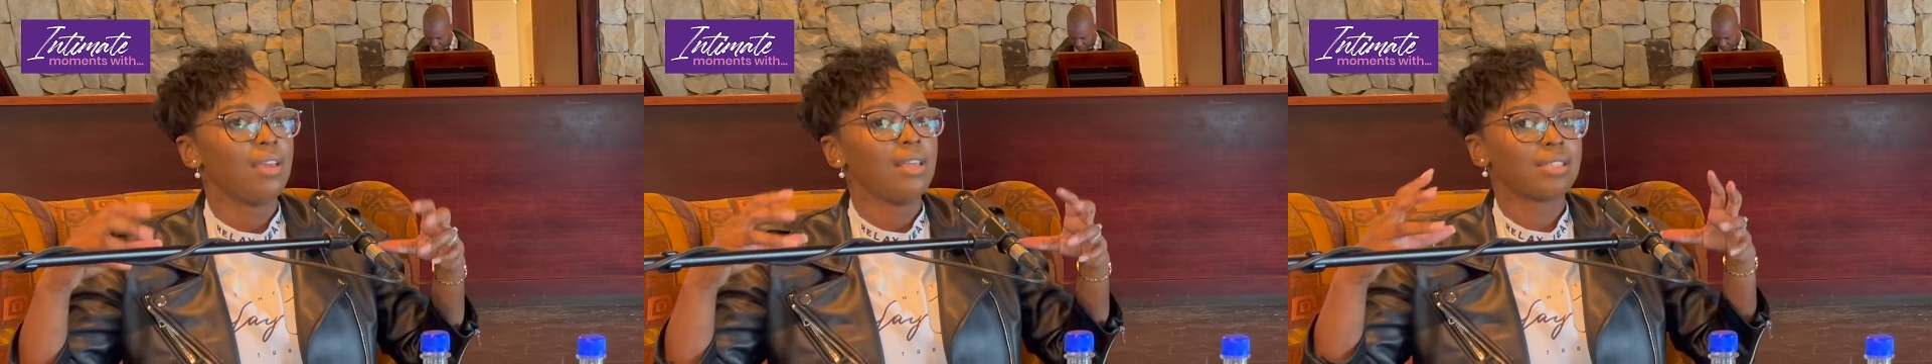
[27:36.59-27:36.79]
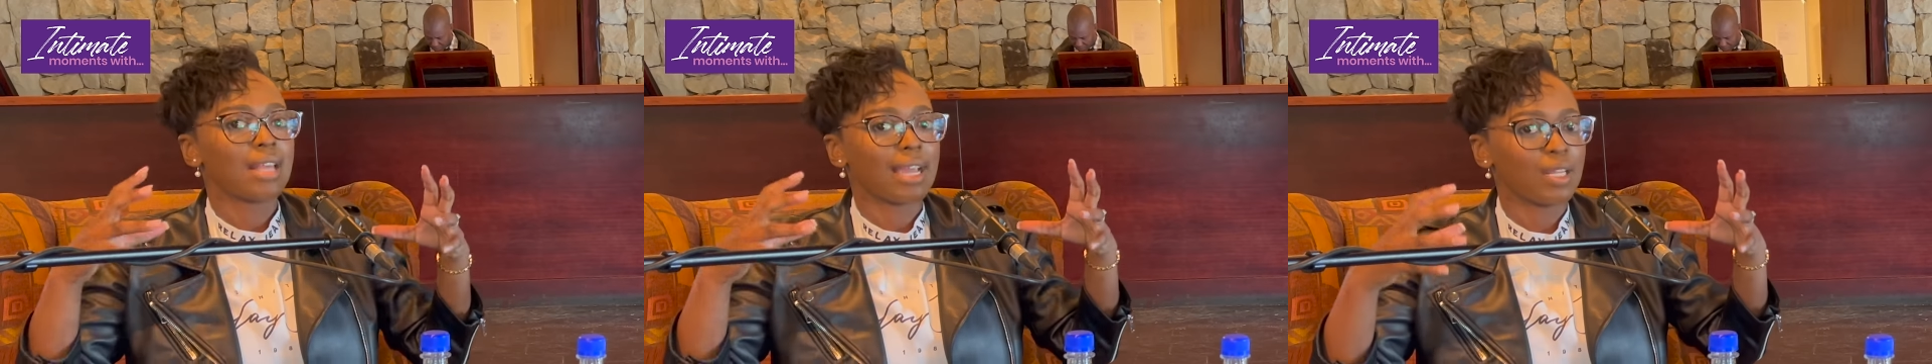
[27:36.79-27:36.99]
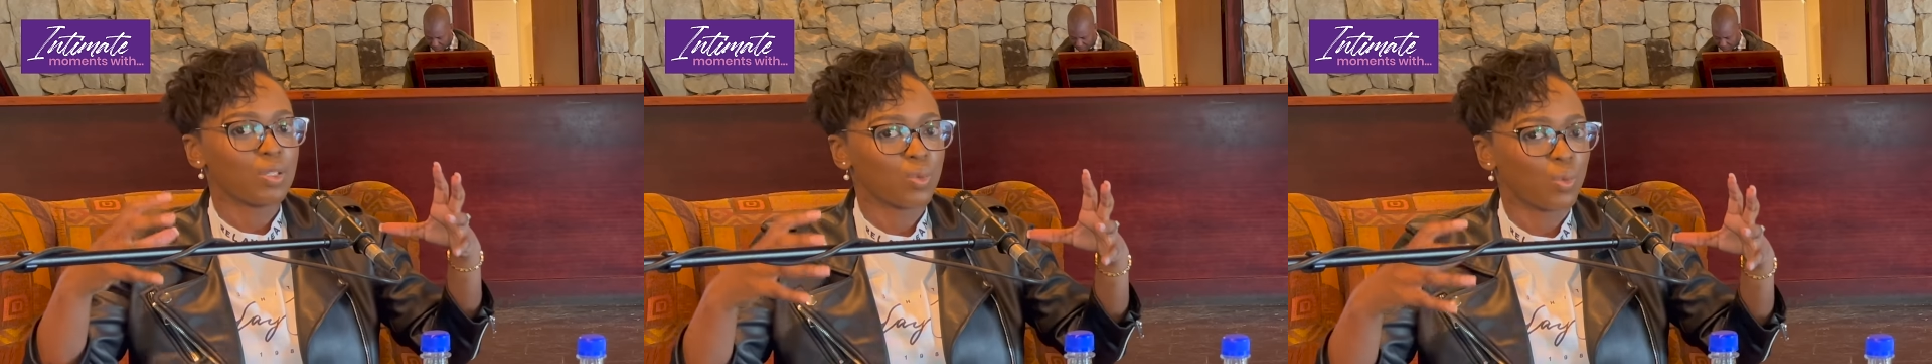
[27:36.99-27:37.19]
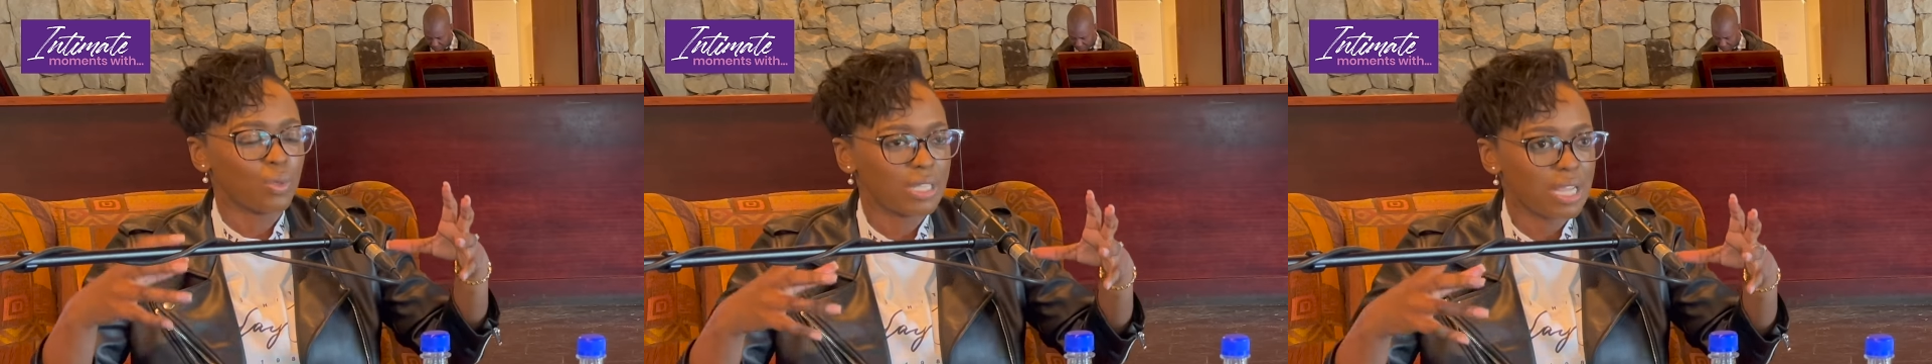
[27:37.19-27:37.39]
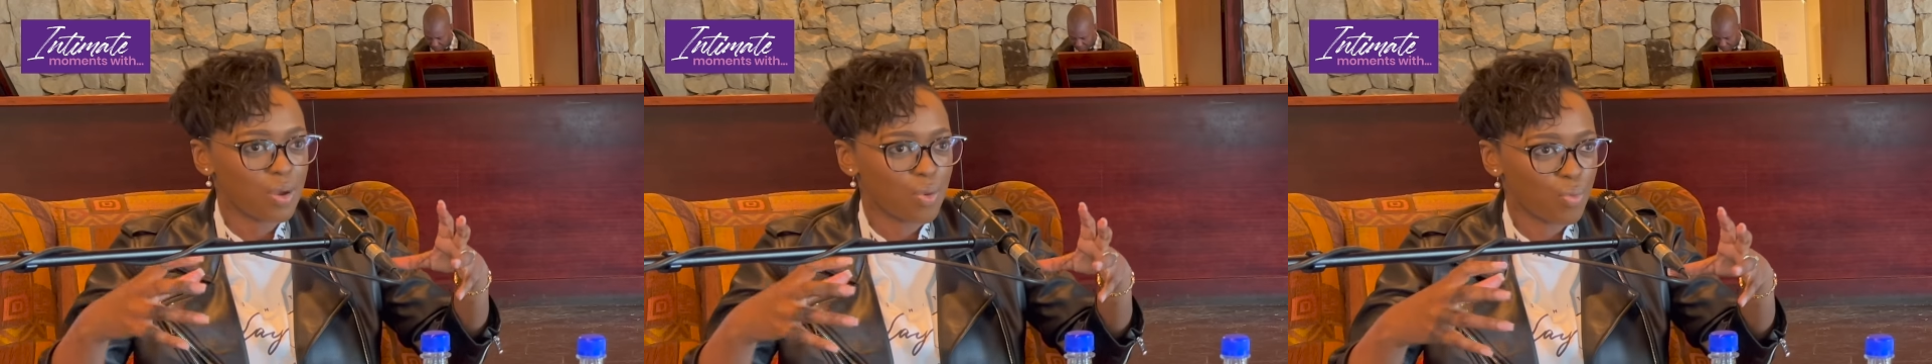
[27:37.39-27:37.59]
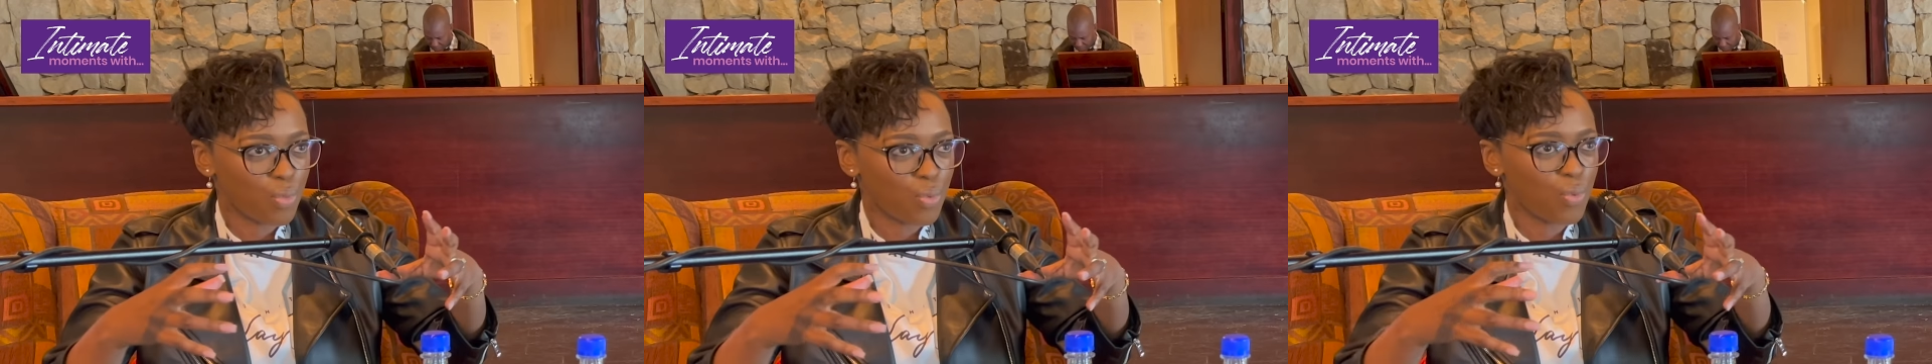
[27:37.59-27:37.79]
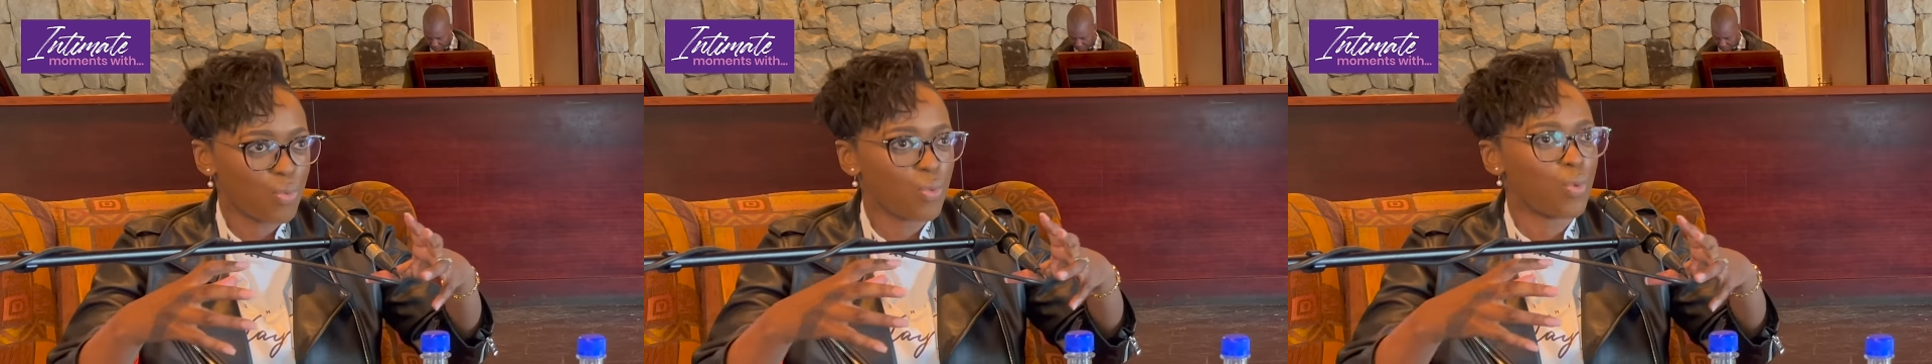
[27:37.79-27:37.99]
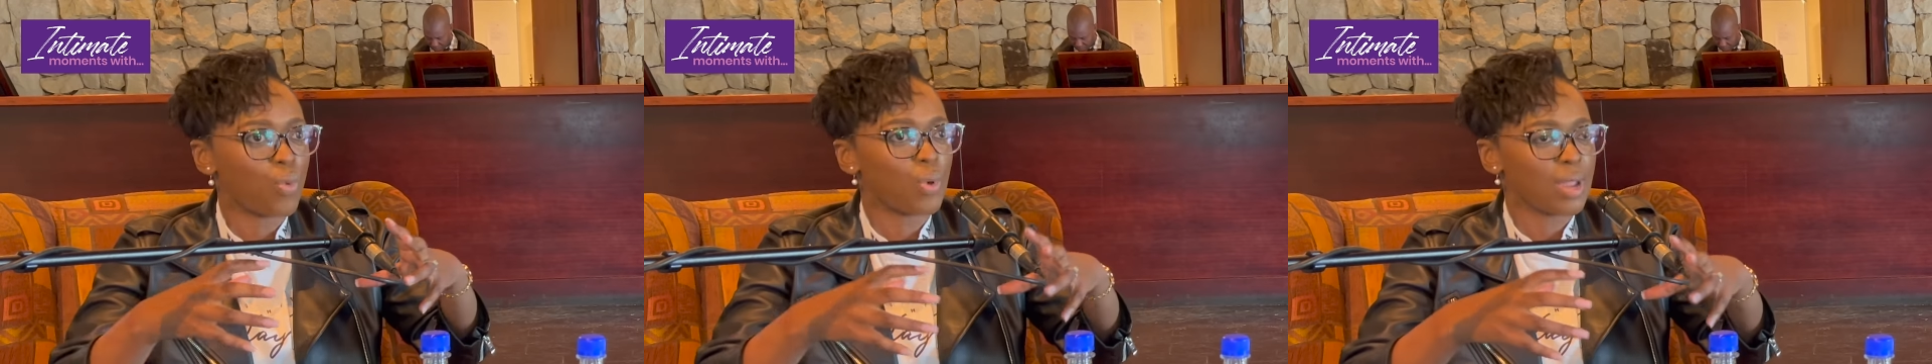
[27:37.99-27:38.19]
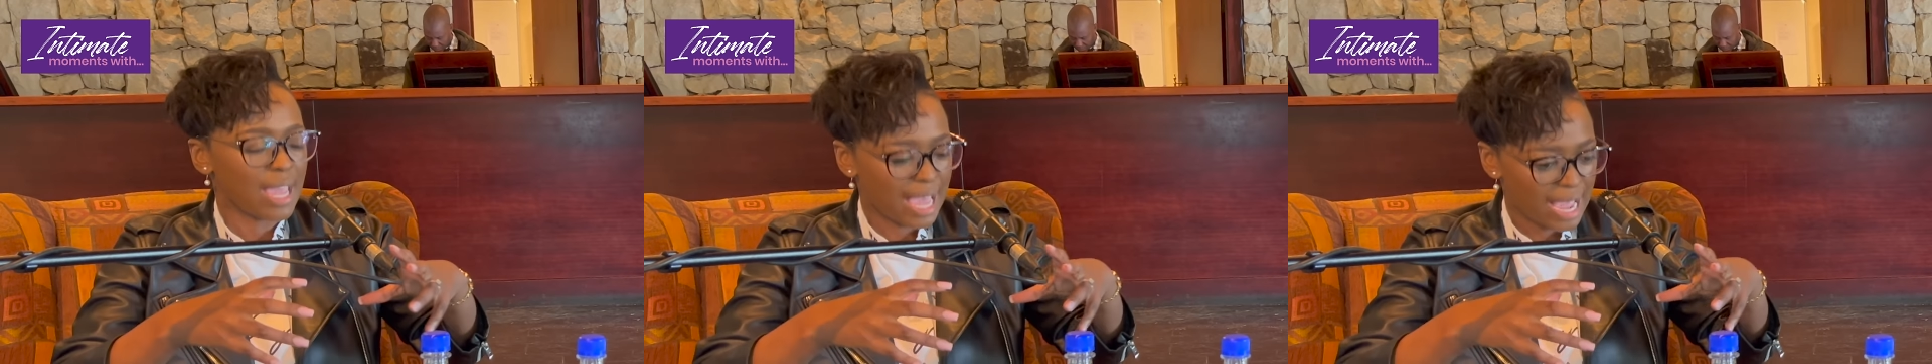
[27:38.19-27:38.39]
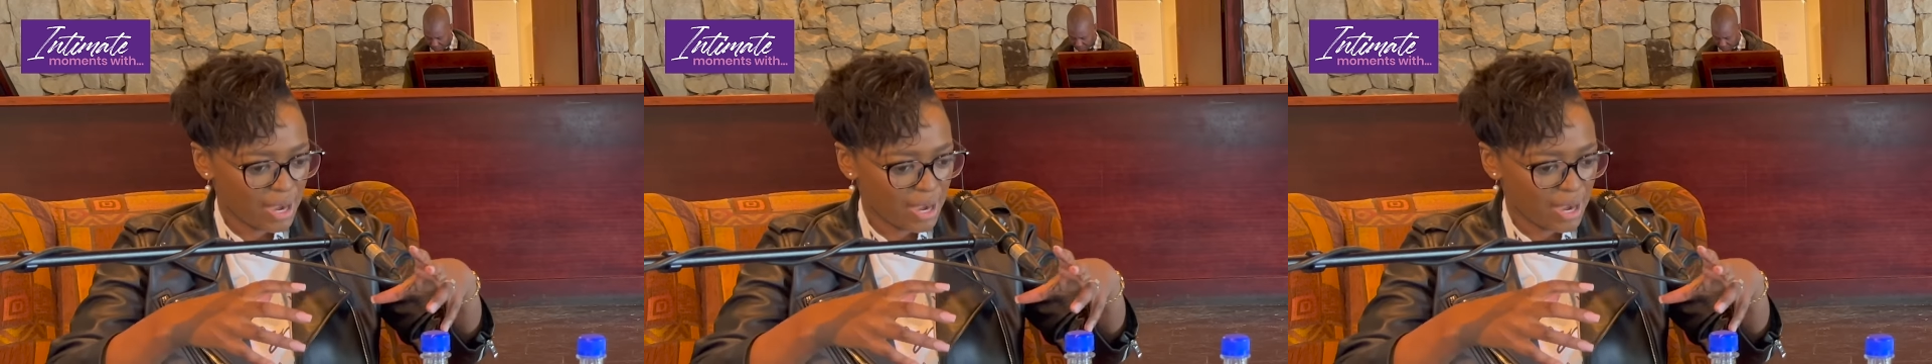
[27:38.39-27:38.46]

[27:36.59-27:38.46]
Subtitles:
sangenza ukuthi ngibuye